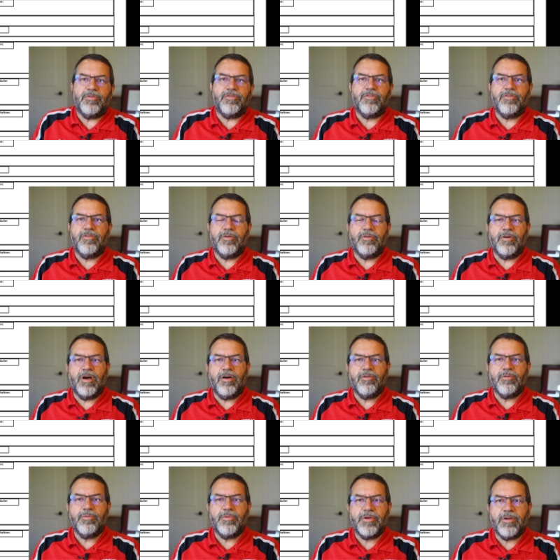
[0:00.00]
So how
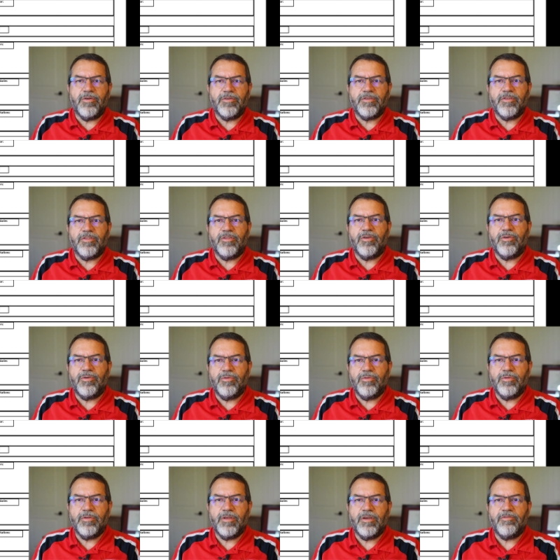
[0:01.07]
are we going to
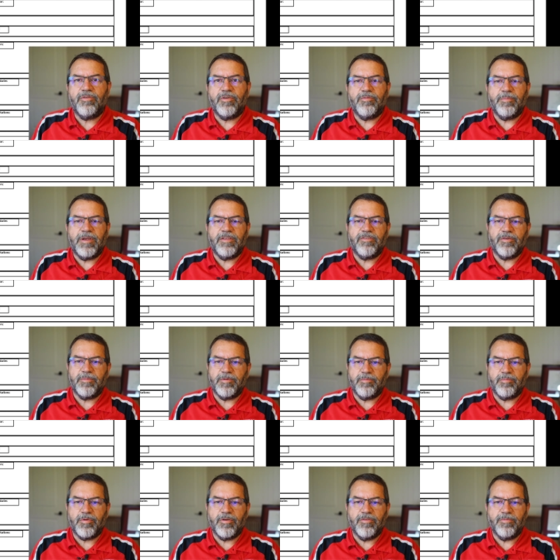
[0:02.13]
know if we've made some
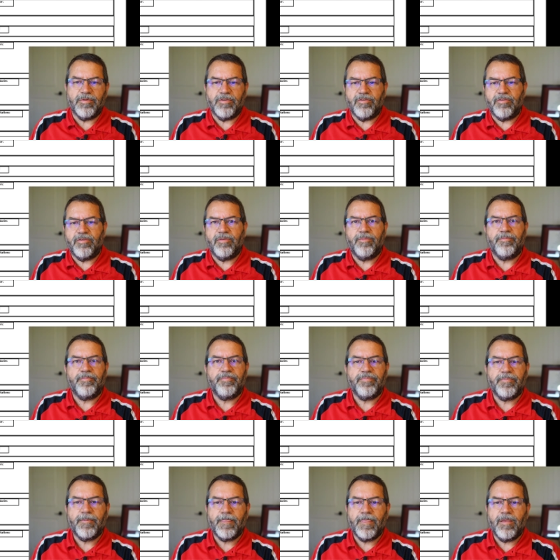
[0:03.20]
improvements?
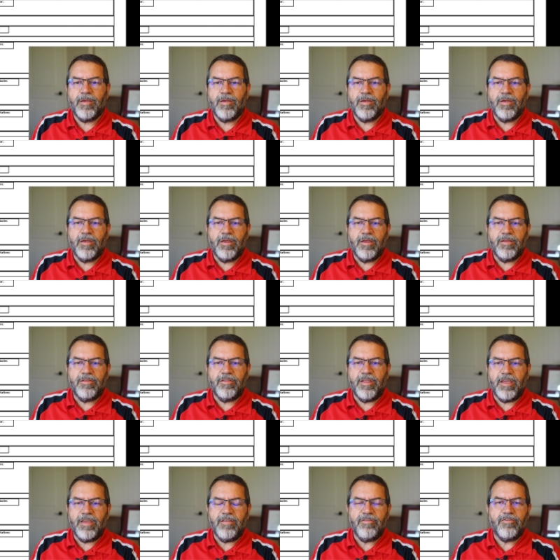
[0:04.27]

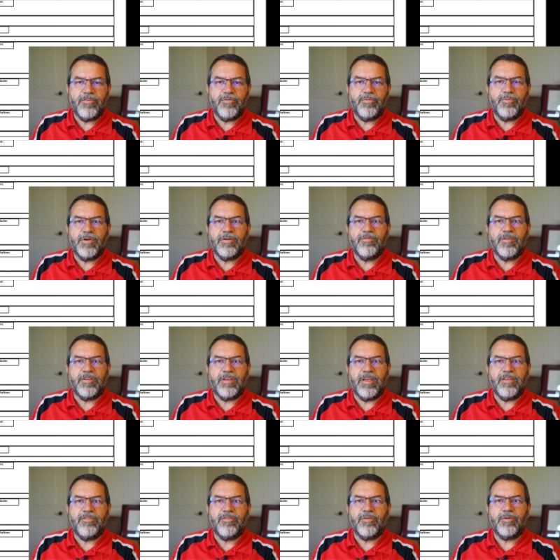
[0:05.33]
Dates, whatever
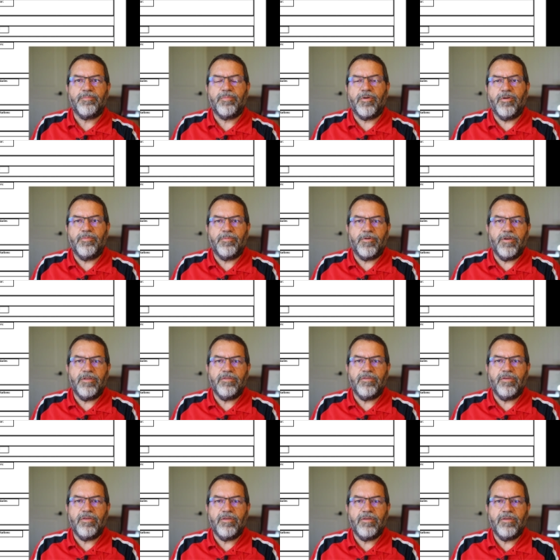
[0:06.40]
dates are appropriate.